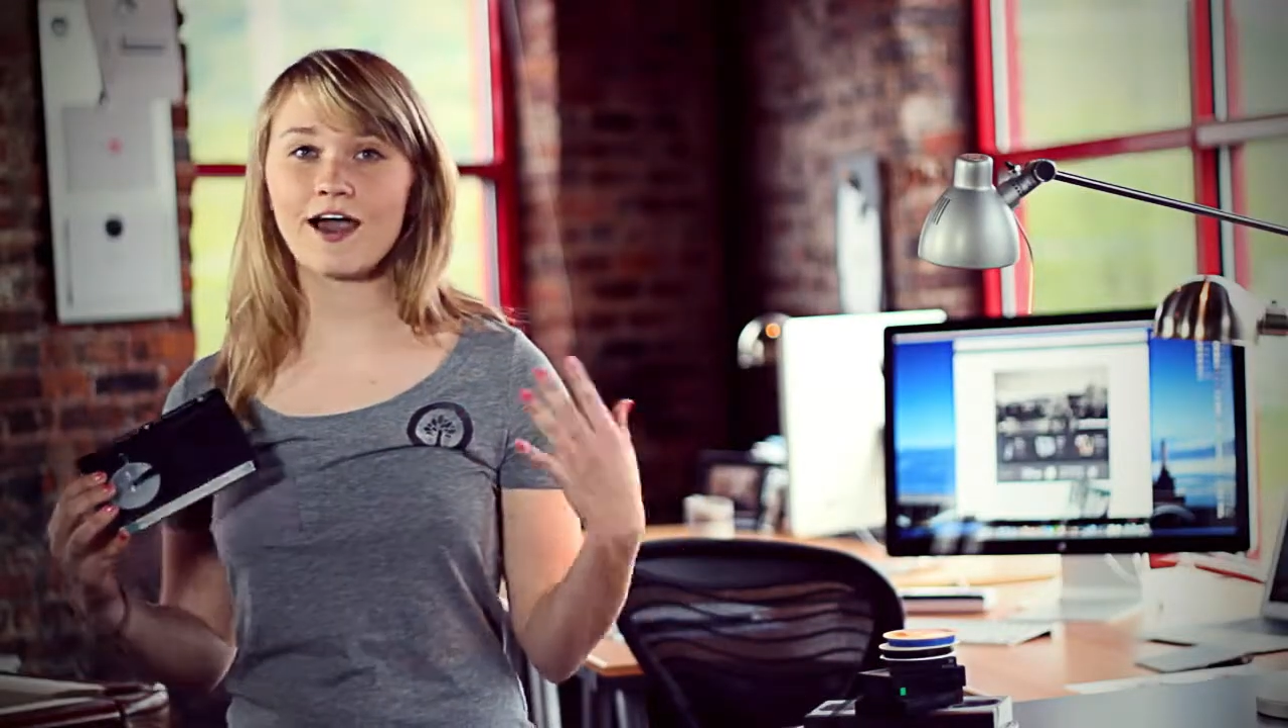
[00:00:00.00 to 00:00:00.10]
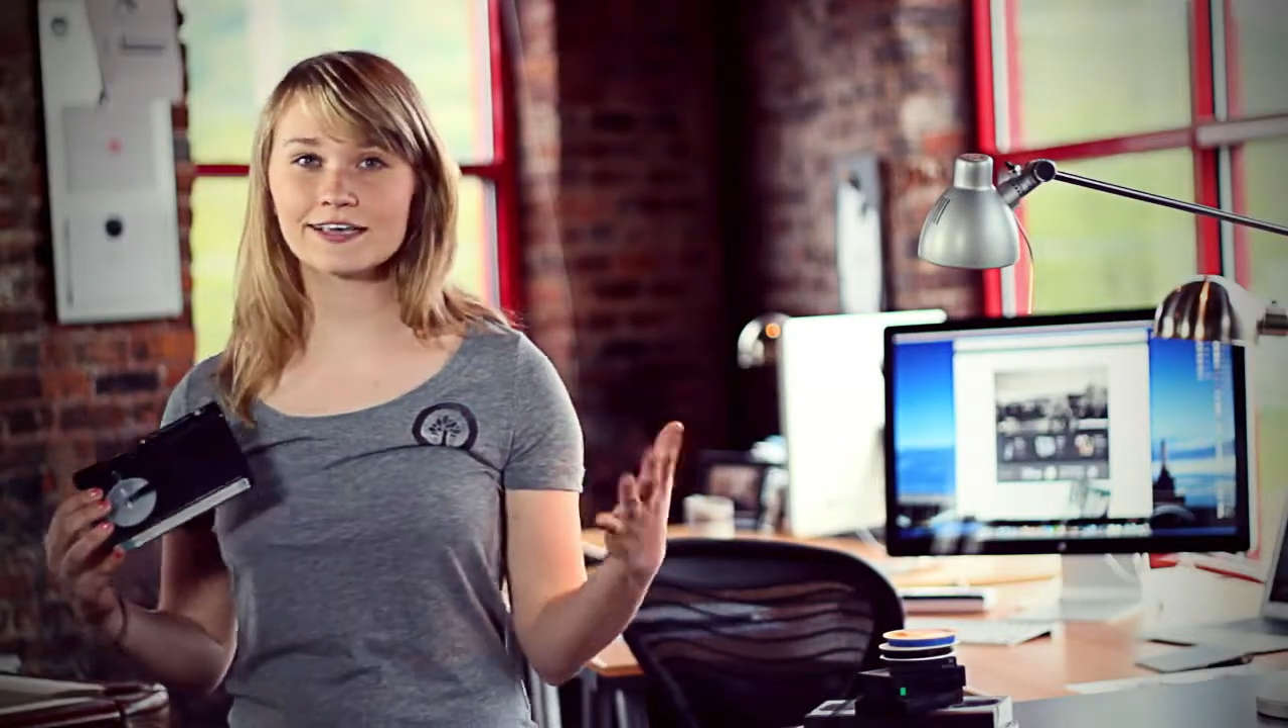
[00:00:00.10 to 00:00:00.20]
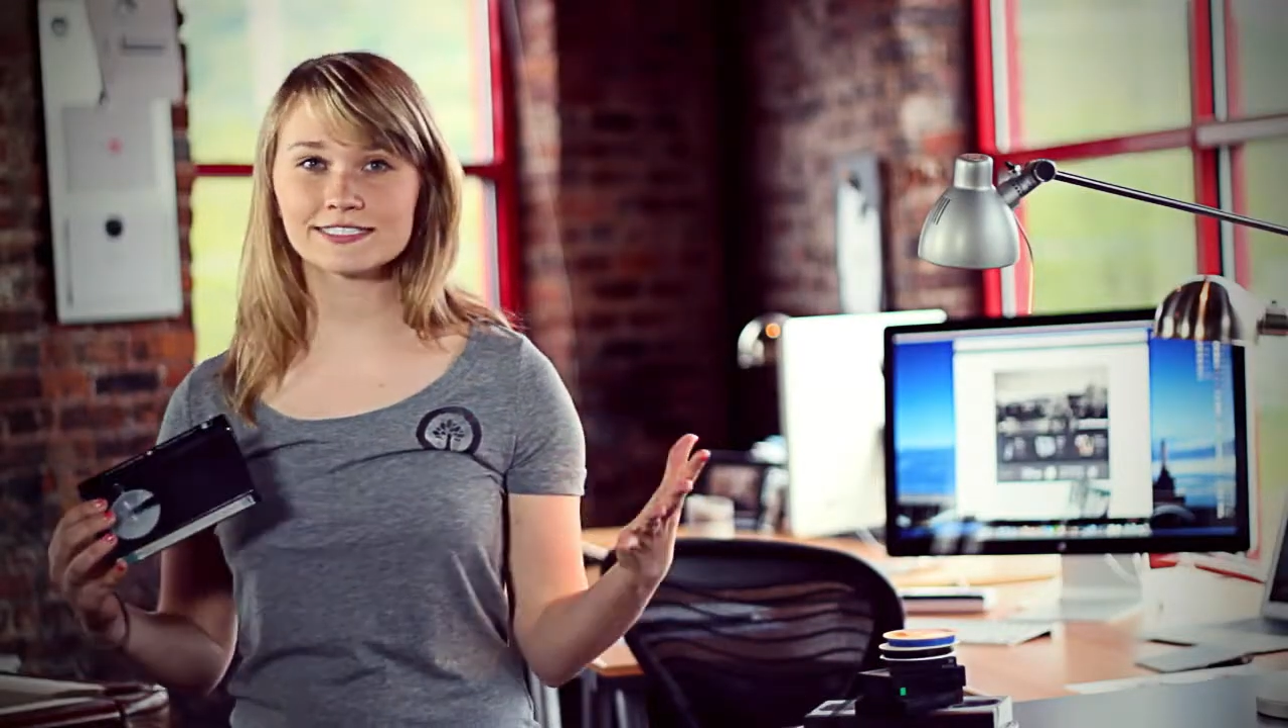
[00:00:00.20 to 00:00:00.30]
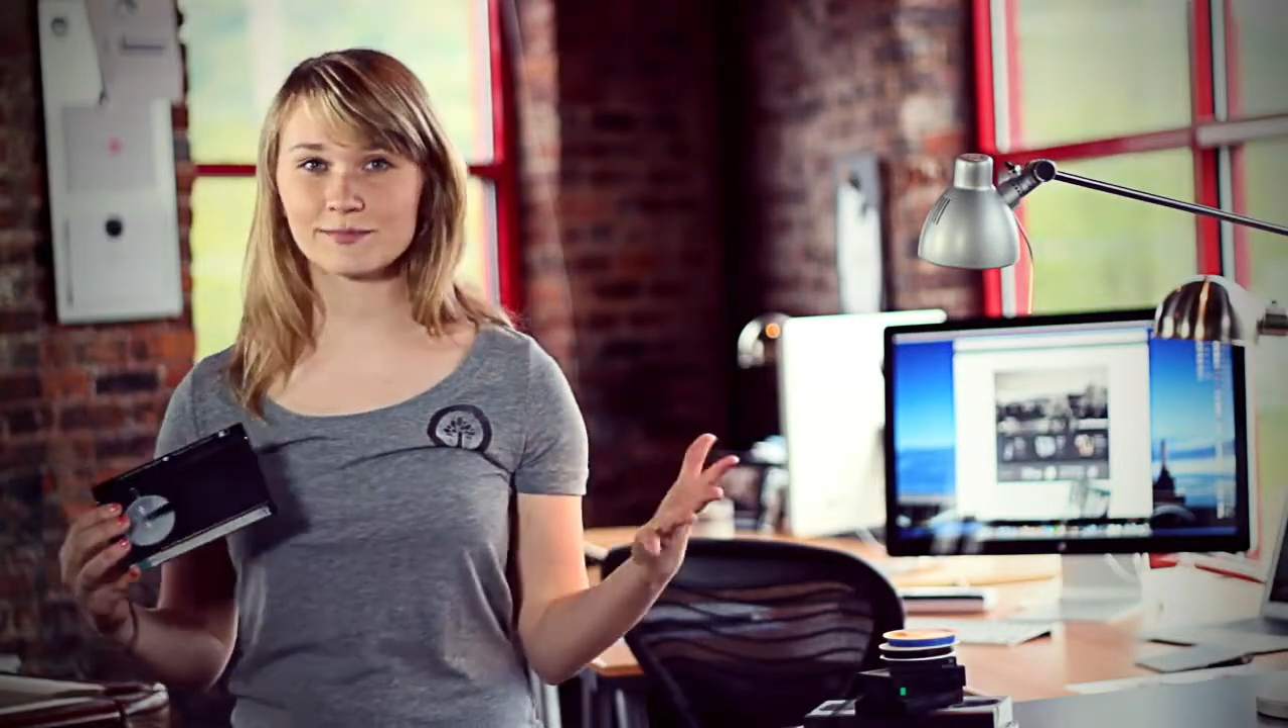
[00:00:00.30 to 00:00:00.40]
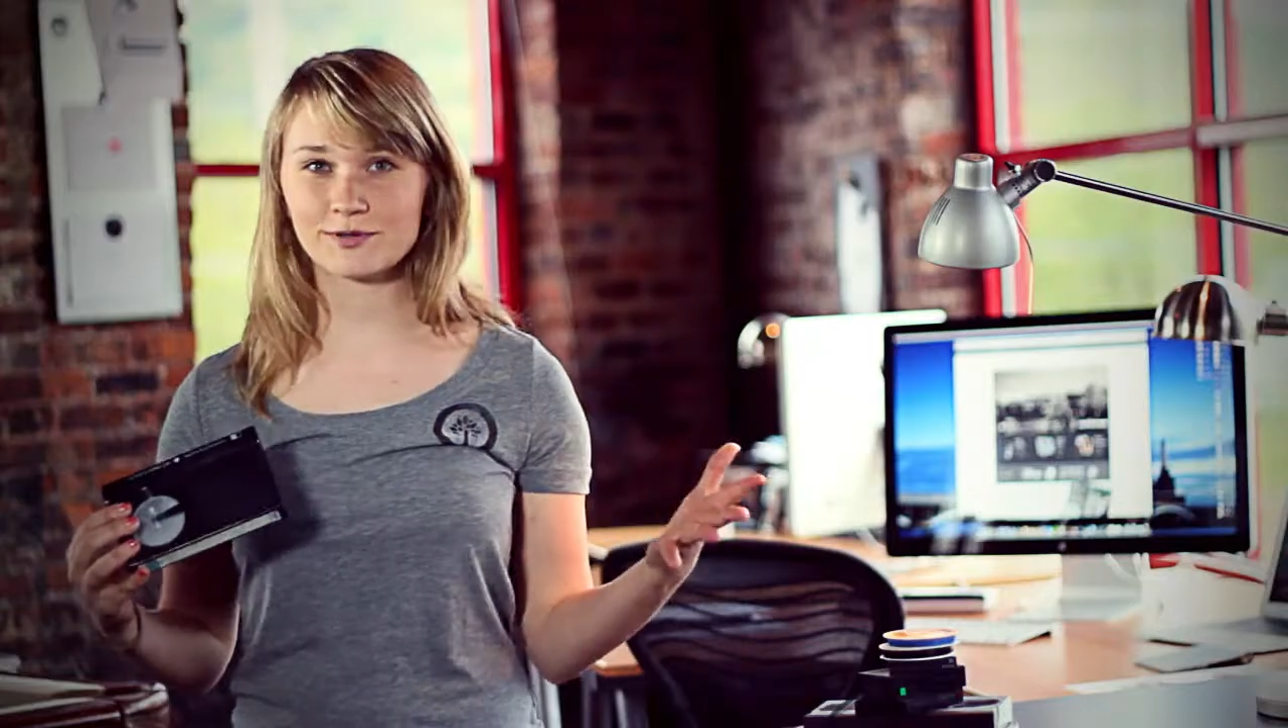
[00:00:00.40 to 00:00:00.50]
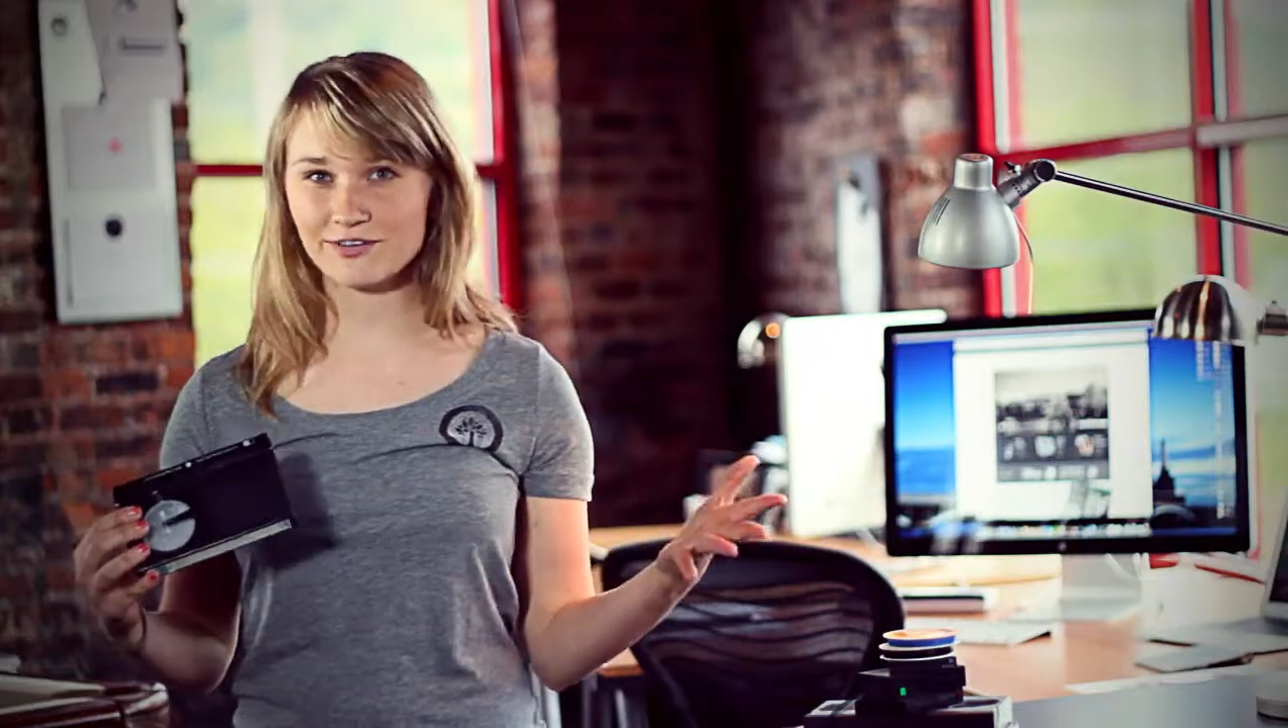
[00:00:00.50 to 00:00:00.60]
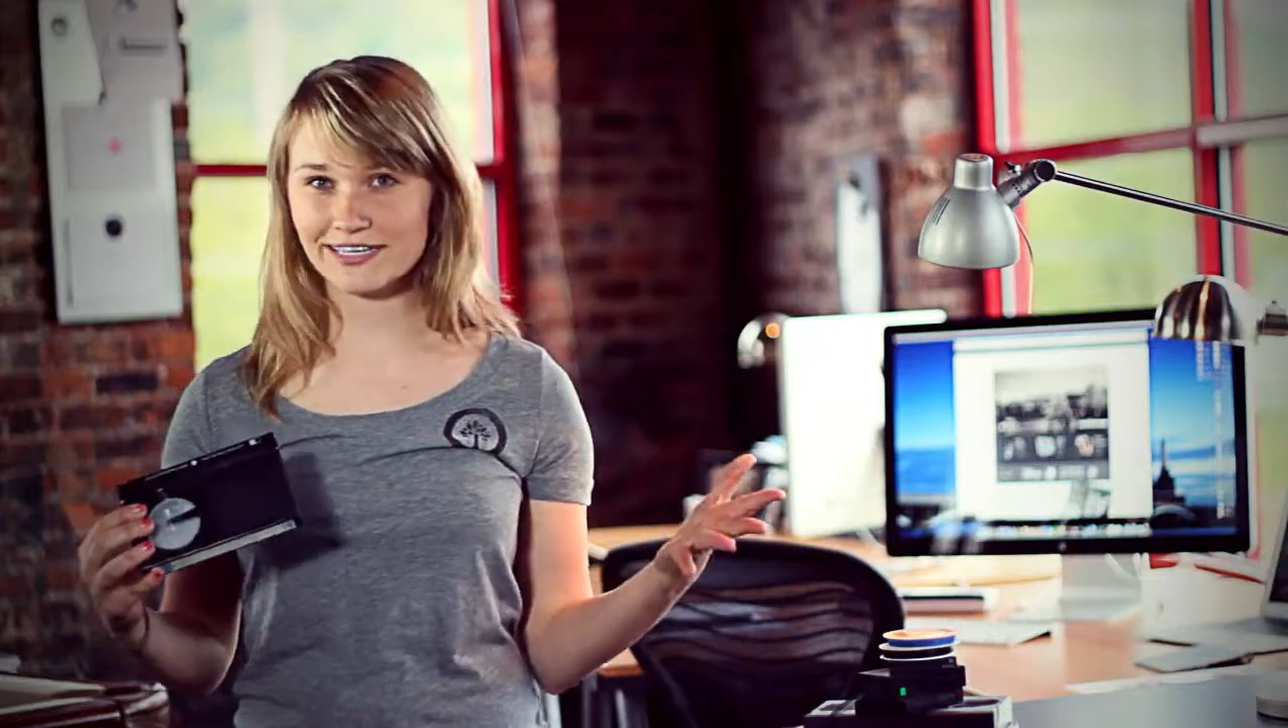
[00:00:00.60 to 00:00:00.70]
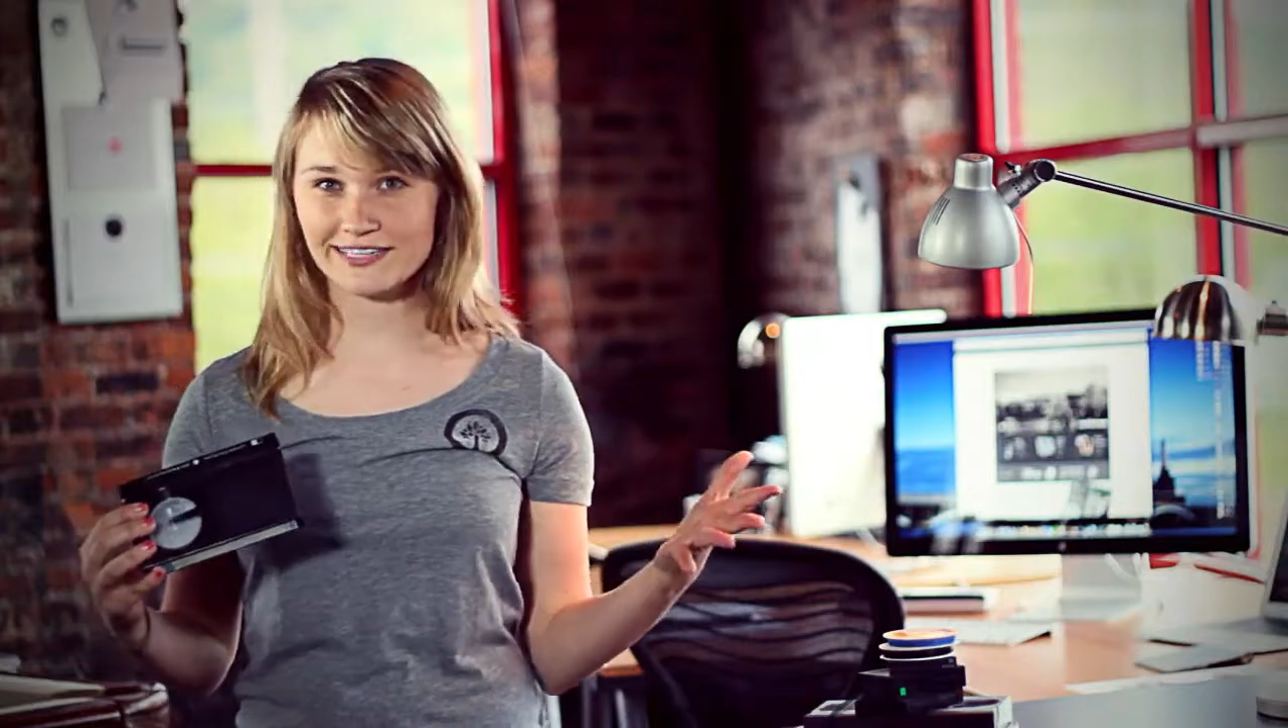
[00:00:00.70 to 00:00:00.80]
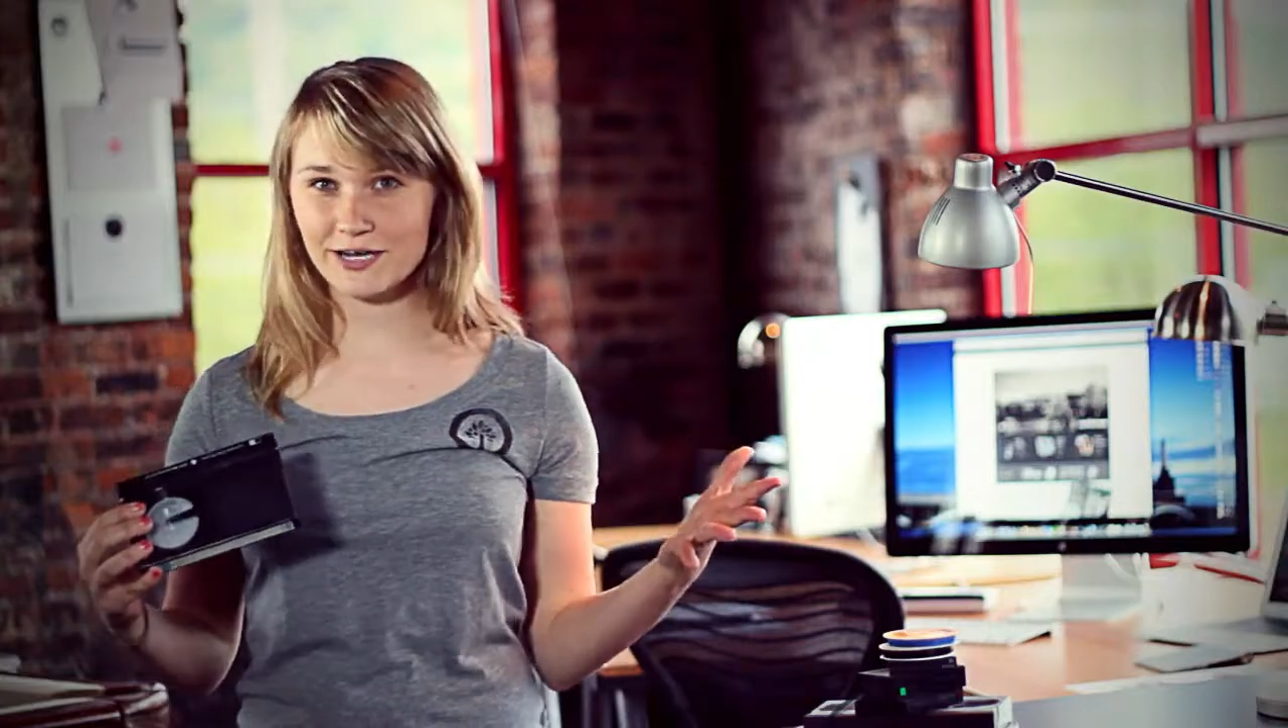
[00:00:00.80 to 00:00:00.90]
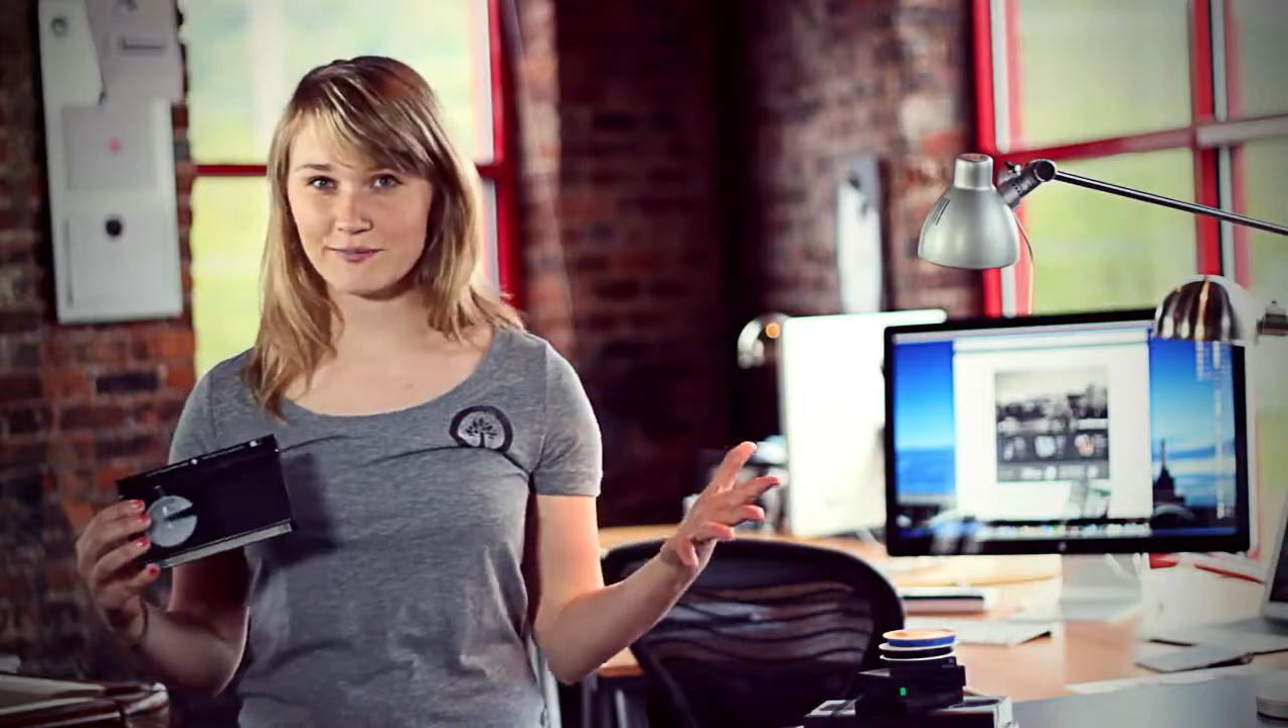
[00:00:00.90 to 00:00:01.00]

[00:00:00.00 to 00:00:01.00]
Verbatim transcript: awesome Greek letter